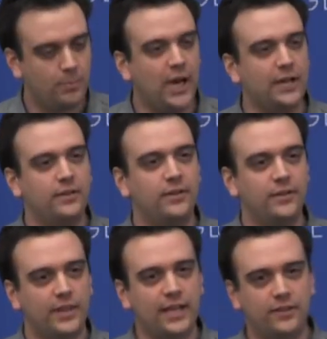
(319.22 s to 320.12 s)

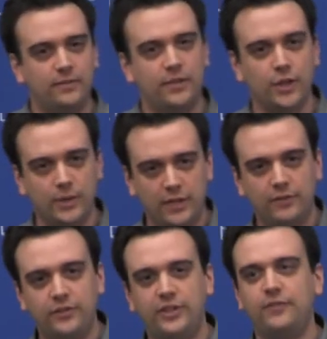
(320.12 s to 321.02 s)
But they, you know,
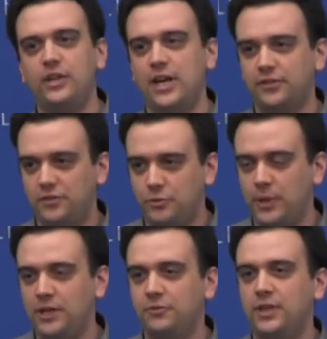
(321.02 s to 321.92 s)
even CVS,
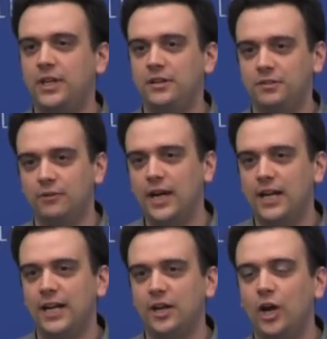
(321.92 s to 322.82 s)
Duane Reade,
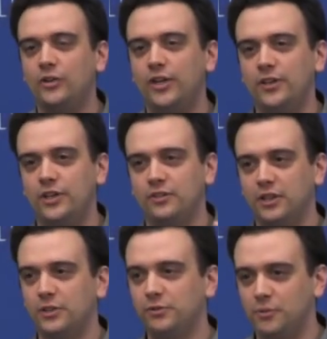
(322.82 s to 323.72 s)
Rite Aid, all sell these
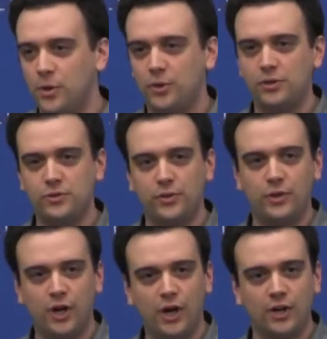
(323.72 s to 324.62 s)
little remote
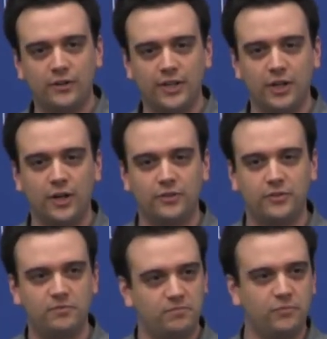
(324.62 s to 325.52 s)
control cars that cost
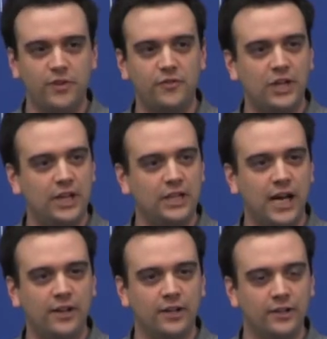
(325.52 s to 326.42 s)

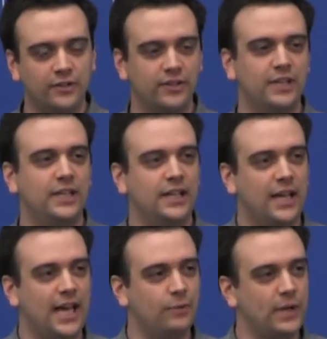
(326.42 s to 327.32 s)
$15.
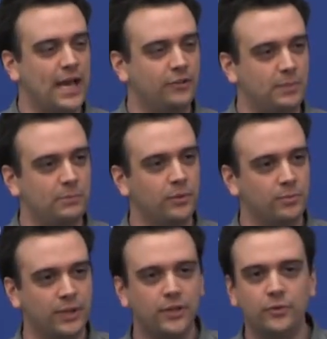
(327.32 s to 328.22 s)
And we ask people to
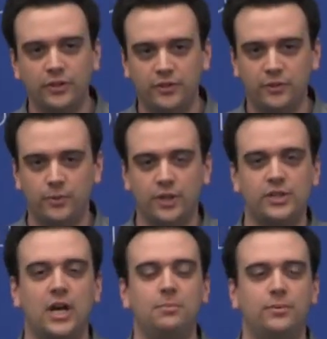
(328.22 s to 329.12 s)
bring those into the
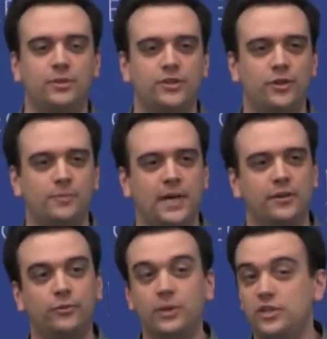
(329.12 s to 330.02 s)
workshop. We show them how
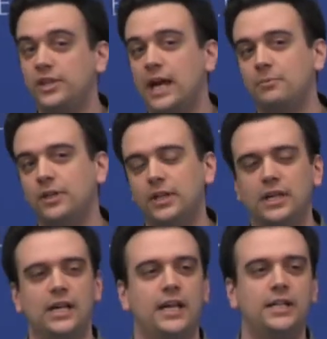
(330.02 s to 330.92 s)
to switch adapt
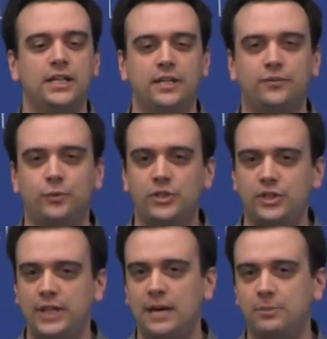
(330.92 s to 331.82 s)
it. And the idea of switch
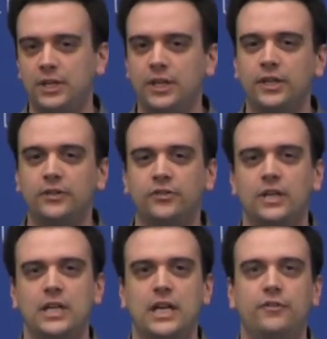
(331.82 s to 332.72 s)
adapting is
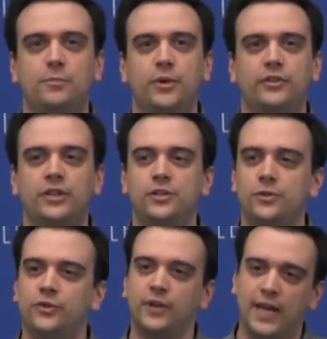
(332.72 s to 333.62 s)
if a person can
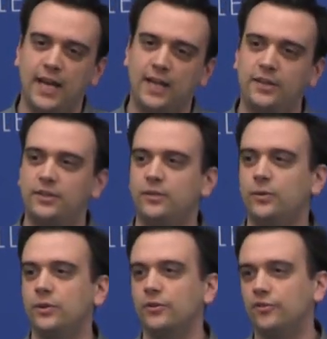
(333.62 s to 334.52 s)
use their head
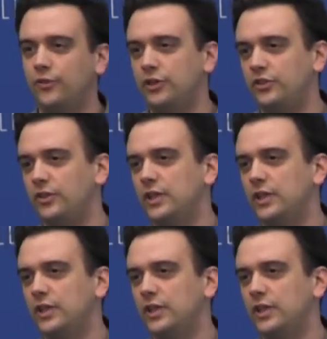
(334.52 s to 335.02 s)
or foot